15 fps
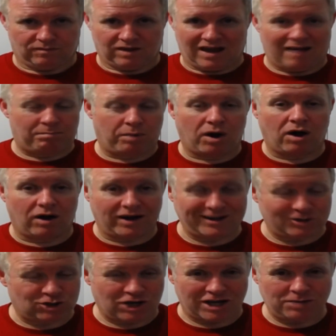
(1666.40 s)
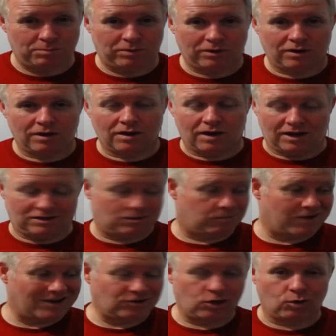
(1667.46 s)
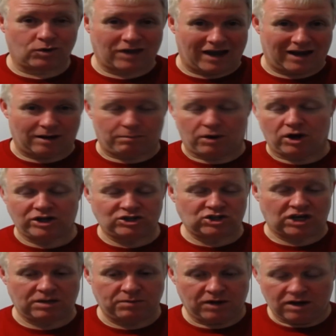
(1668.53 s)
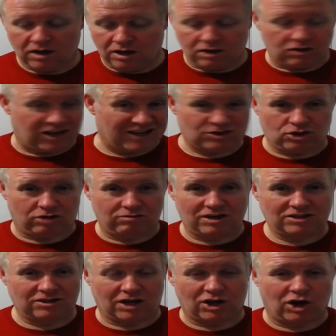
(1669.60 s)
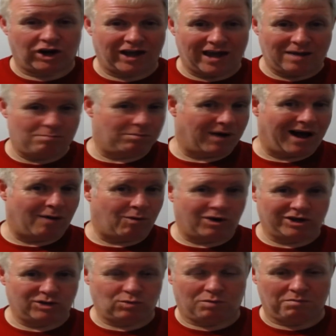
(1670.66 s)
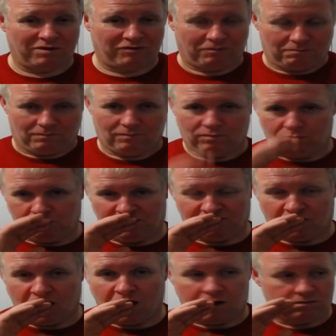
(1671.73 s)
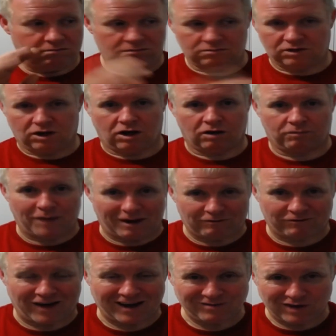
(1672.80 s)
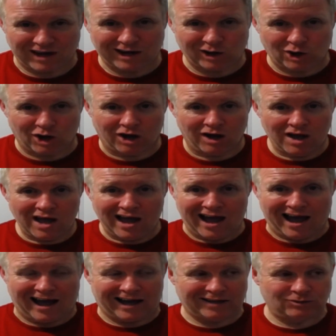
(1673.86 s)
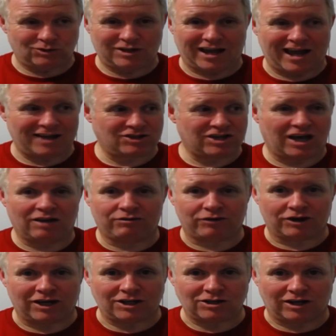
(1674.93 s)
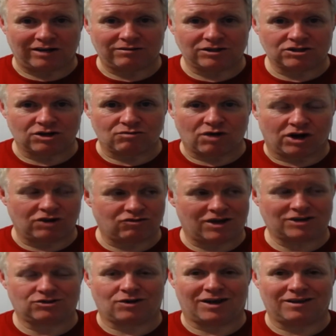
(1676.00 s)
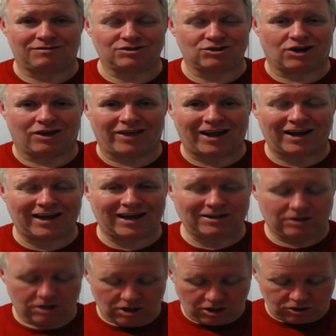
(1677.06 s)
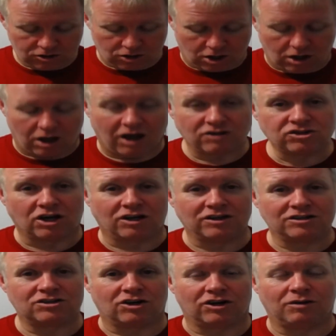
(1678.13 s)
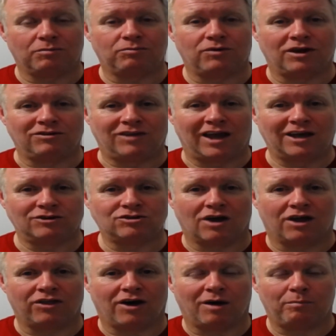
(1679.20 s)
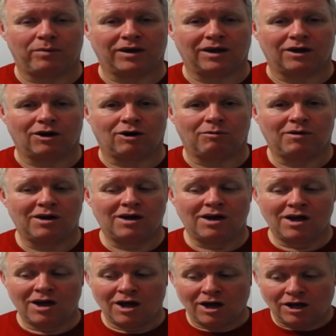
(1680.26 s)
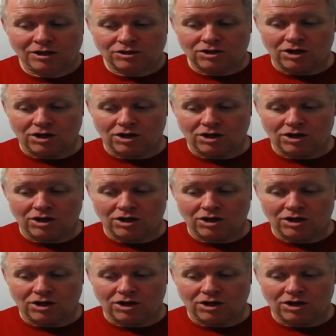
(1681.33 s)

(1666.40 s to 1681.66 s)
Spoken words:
I bought it cheap. It's a brand new kit and I bought it cheap. That's the only reason I got it in, but I wanted one before, you know, about 5 years ago, and DHL fucking delivered it to the wrong address, so I never saw that again. So I saw this on a deal, so I thought I'd pick it up. So